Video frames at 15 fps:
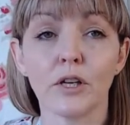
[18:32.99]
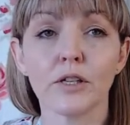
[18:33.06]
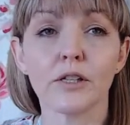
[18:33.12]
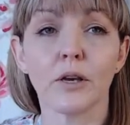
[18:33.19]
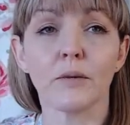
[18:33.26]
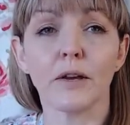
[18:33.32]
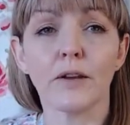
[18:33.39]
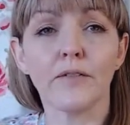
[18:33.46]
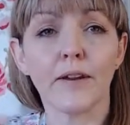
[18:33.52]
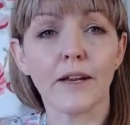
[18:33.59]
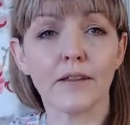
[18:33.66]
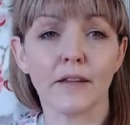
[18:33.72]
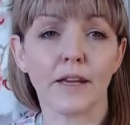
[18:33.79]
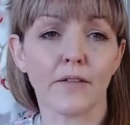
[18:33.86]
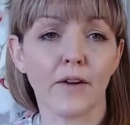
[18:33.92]
So if
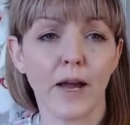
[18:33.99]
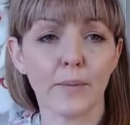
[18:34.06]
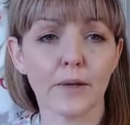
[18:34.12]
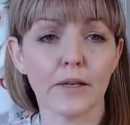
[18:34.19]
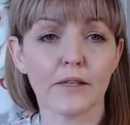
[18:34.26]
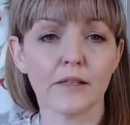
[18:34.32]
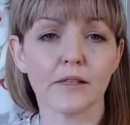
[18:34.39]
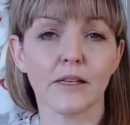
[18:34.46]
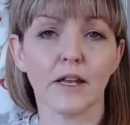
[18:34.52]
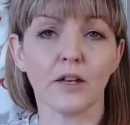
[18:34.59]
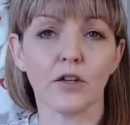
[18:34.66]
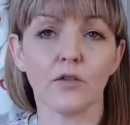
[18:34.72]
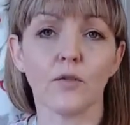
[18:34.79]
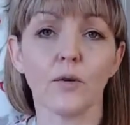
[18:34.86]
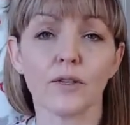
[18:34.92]
anything ever happens,
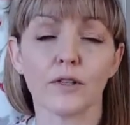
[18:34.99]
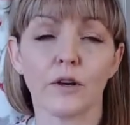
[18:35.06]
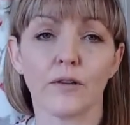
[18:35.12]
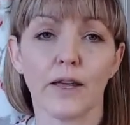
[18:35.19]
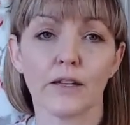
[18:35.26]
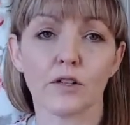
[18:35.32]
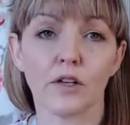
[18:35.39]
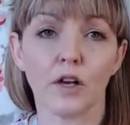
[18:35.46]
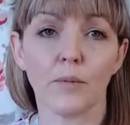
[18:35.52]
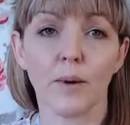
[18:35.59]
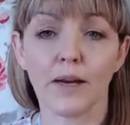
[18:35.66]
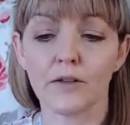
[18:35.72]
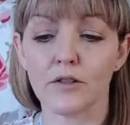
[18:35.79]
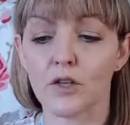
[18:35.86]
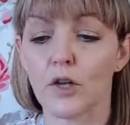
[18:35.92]
then you've always got that to go
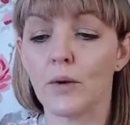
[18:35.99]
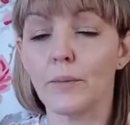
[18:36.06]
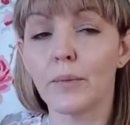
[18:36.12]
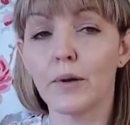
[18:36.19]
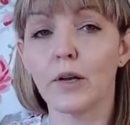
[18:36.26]
back to.